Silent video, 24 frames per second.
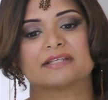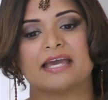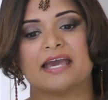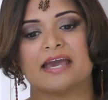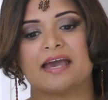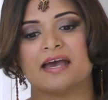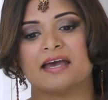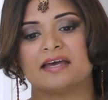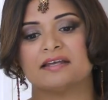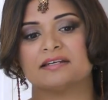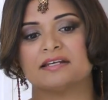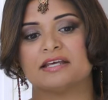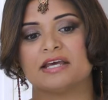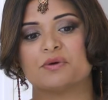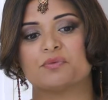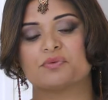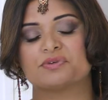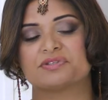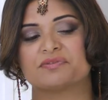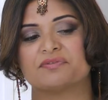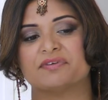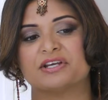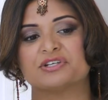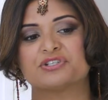And it
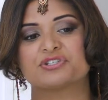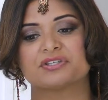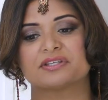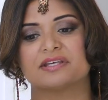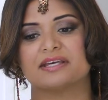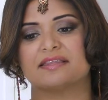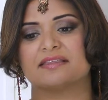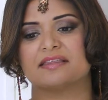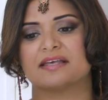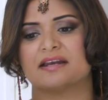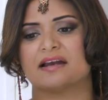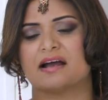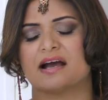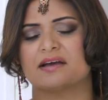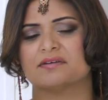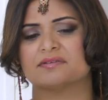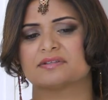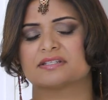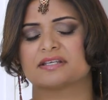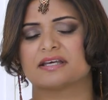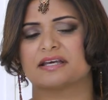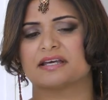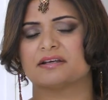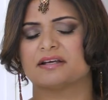was eventually that I
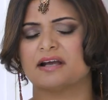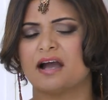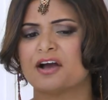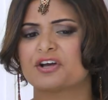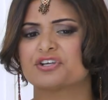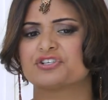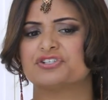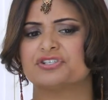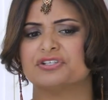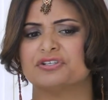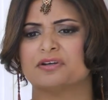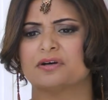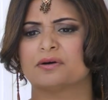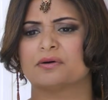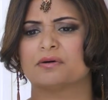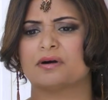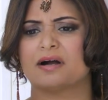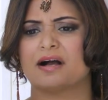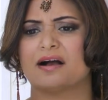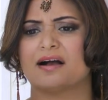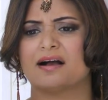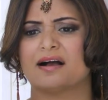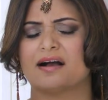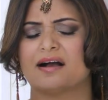was like, gosh, you
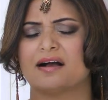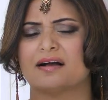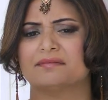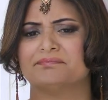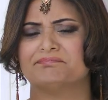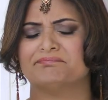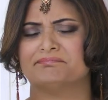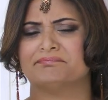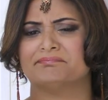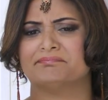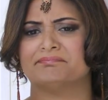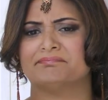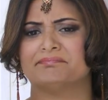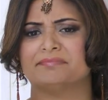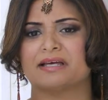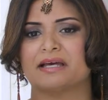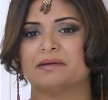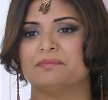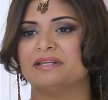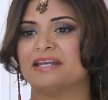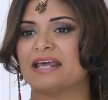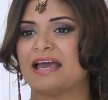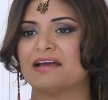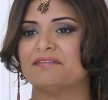know,
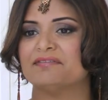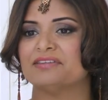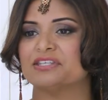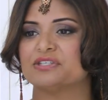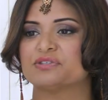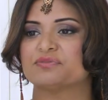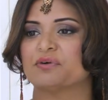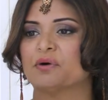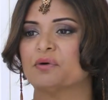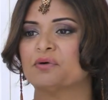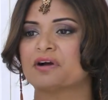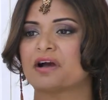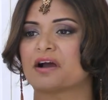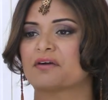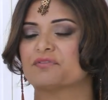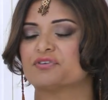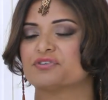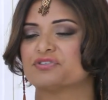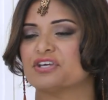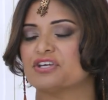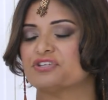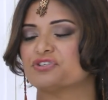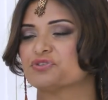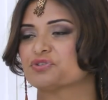I've been having these phone
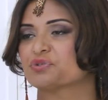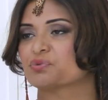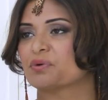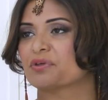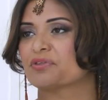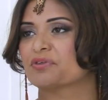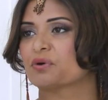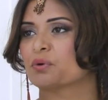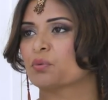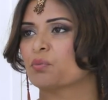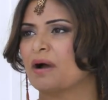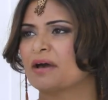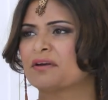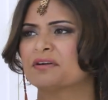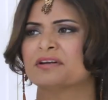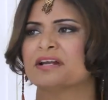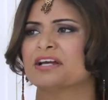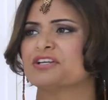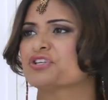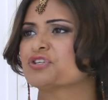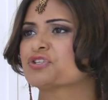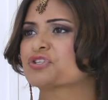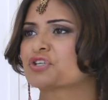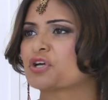conversations with her. Why don't
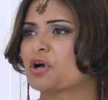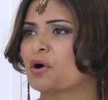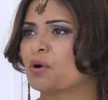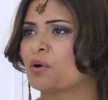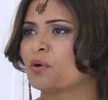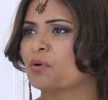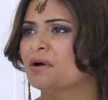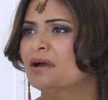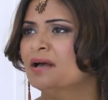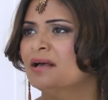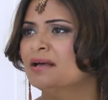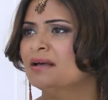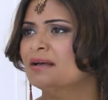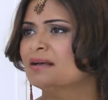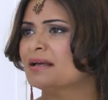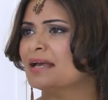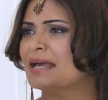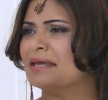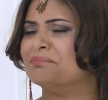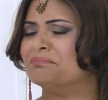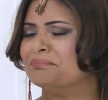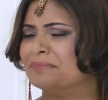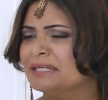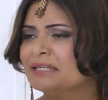I just go
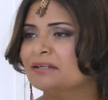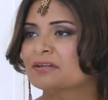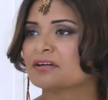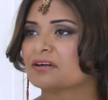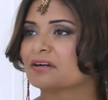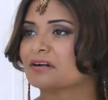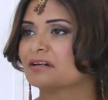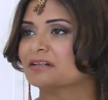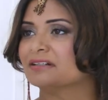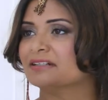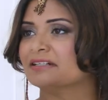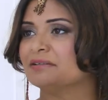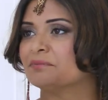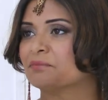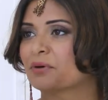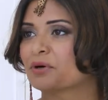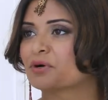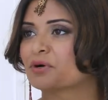and meet her in